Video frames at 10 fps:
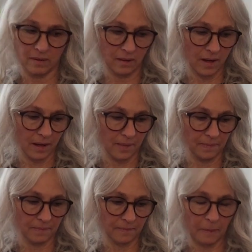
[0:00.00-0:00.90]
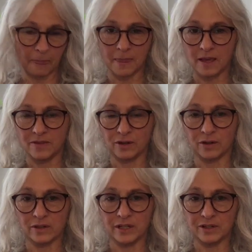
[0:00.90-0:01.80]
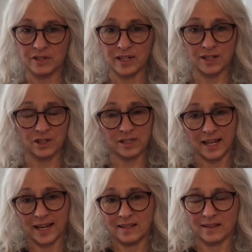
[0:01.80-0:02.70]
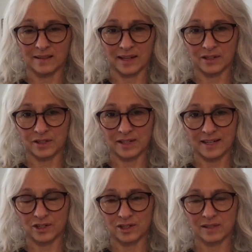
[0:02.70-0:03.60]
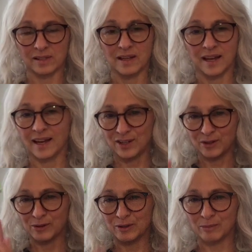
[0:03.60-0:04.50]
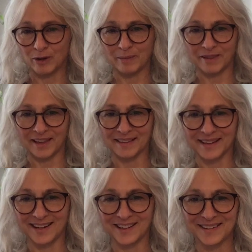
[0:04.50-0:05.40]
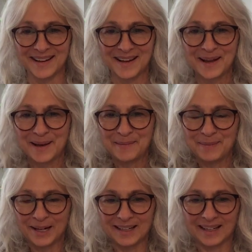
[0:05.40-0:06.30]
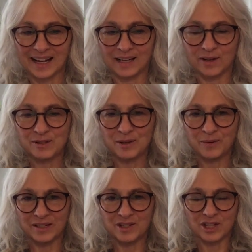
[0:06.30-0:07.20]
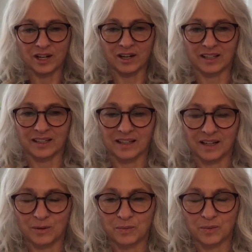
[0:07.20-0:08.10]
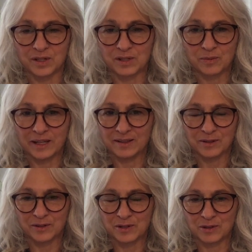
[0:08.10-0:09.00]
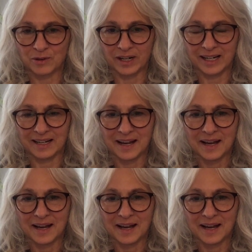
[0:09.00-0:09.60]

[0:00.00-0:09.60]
in the earlier stages and in the later stages. And you'll learn more about that later. But I also want to share a sweet little story